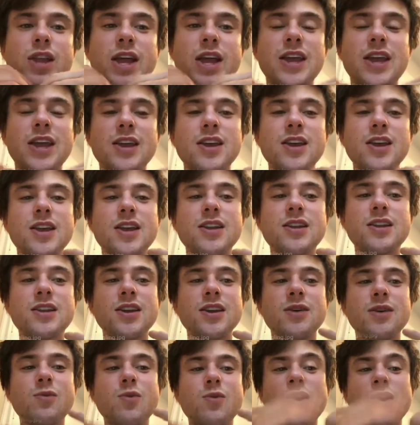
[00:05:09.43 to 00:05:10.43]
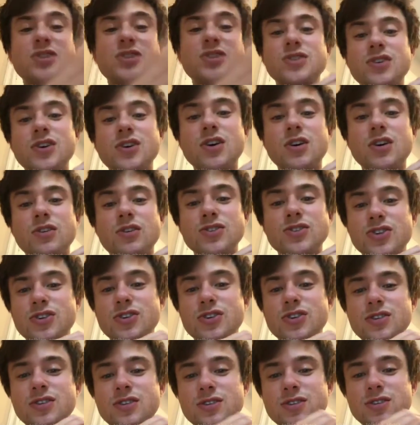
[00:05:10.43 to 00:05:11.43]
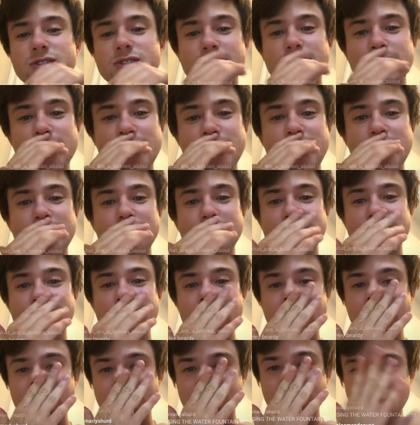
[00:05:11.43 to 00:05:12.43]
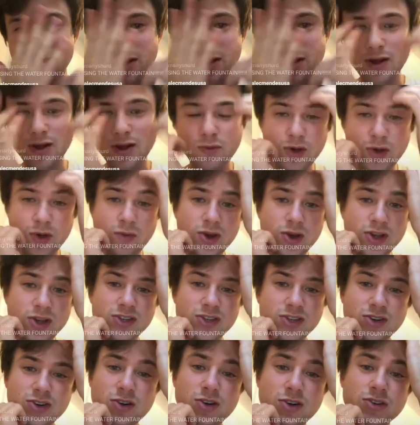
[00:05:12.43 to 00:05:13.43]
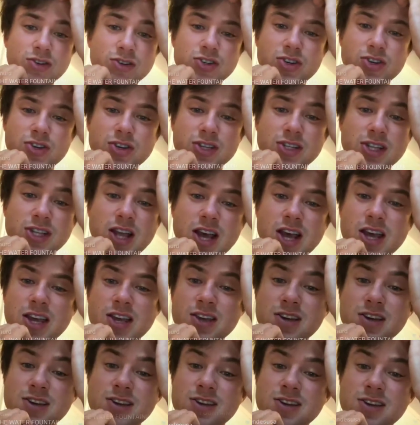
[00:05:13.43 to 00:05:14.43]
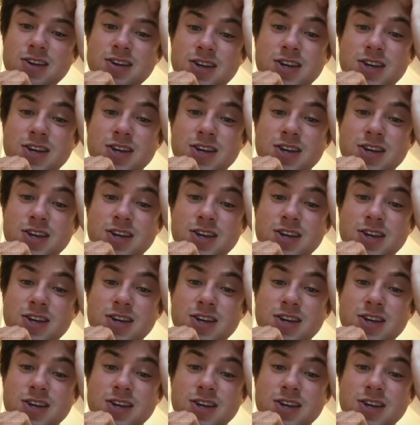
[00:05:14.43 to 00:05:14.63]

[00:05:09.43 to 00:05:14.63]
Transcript: like in Western culture, at least like in Western culture, it's like,